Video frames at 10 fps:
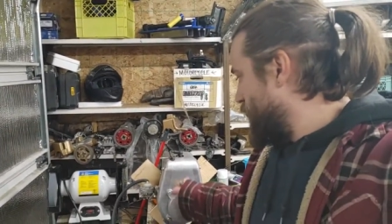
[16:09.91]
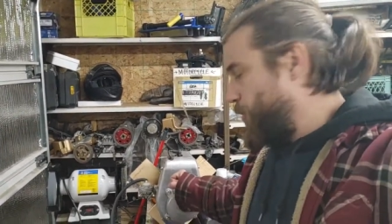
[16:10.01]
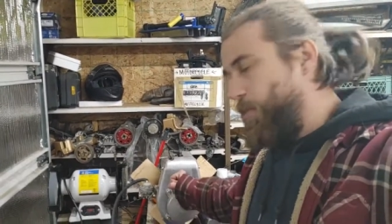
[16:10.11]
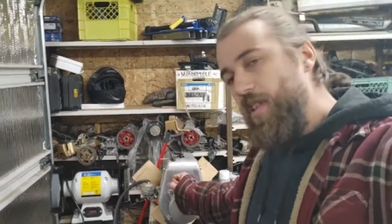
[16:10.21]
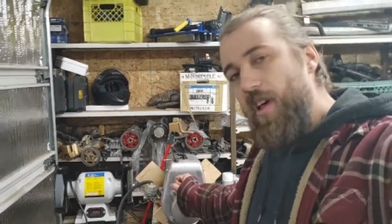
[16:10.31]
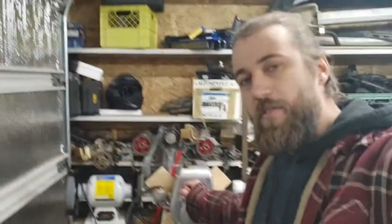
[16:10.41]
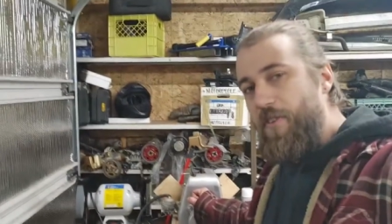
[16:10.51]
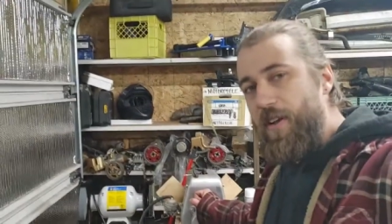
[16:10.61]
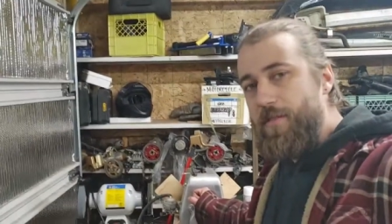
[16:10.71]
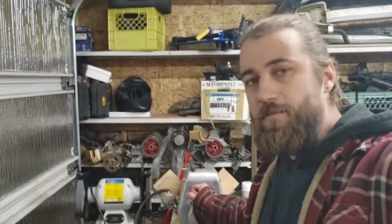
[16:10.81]
It'd be a lot of
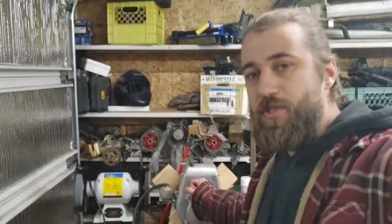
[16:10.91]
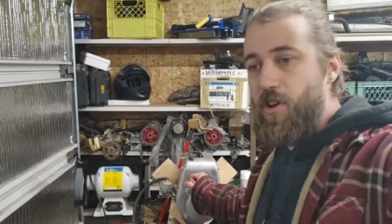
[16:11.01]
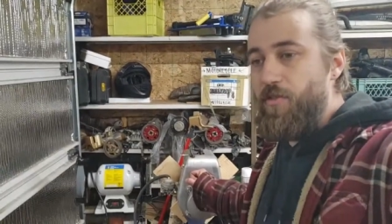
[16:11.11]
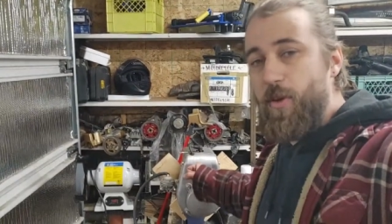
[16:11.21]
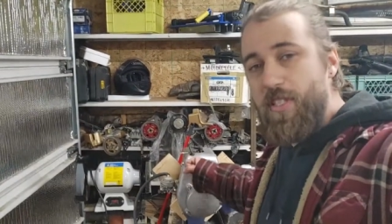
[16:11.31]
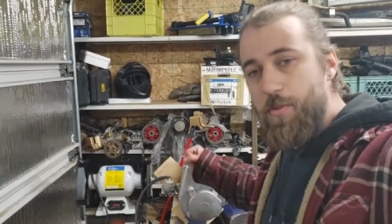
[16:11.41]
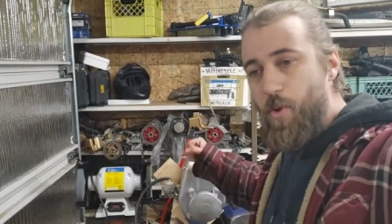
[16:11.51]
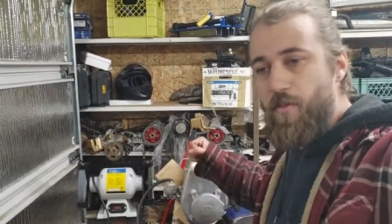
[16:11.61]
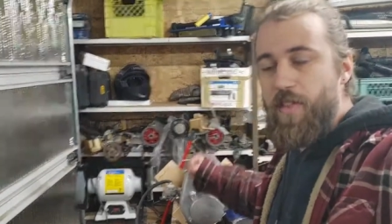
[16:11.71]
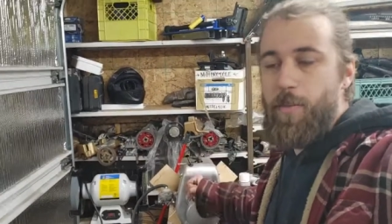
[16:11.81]
fun. So if you want to see
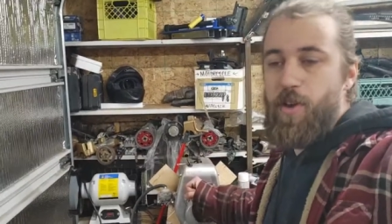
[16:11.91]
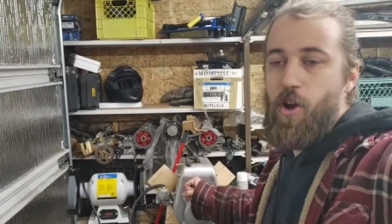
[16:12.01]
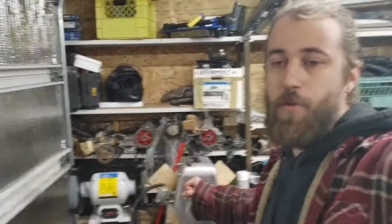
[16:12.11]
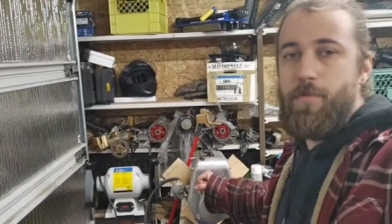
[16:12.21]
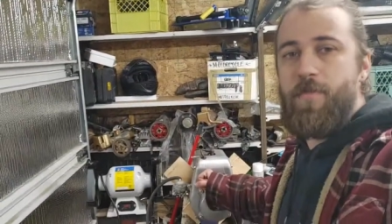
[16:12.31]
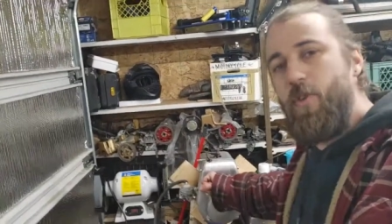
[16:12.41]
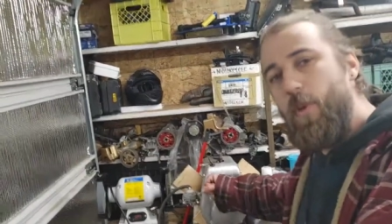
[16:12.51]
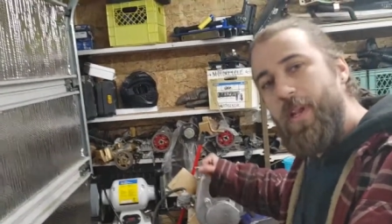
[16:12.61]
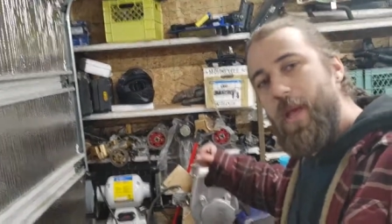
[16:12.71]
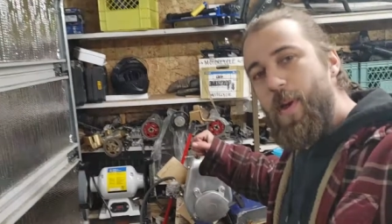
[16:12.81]
more of it, let me know. If you
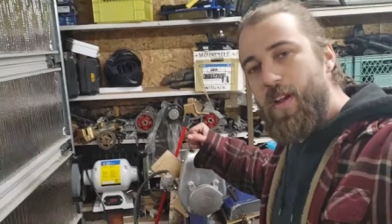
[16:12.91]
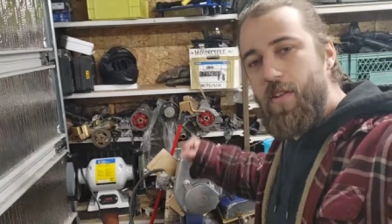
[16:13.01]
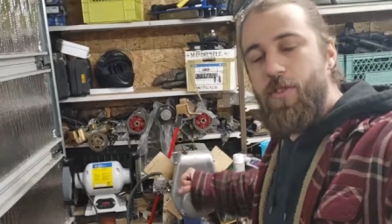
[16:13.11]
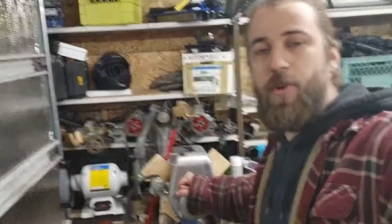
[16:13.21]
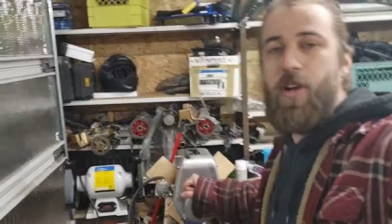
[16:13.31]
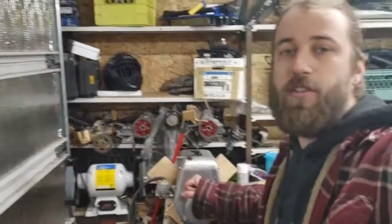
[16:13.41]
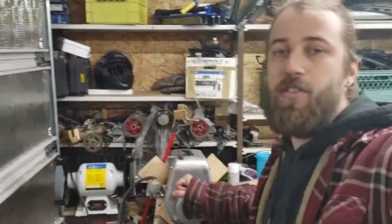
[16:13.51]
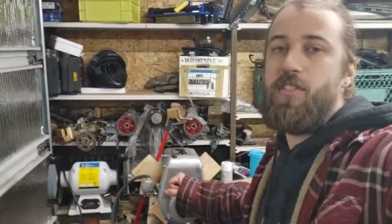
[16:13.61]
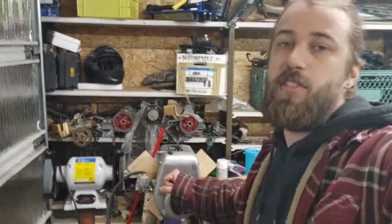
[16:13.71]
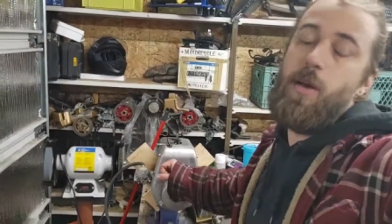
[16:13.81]
want me to get back to the
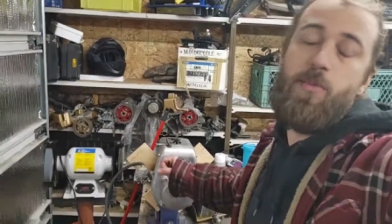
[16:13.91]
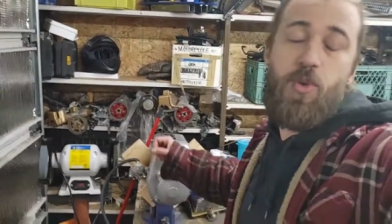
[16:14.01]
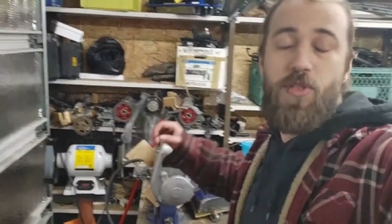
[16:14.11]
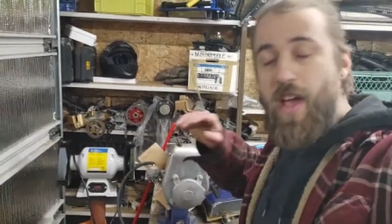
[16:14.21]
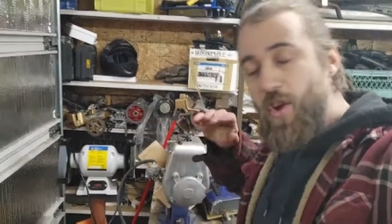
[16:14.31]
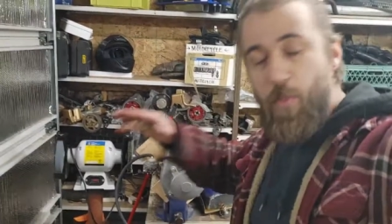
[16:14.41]
300s, I'm doing that no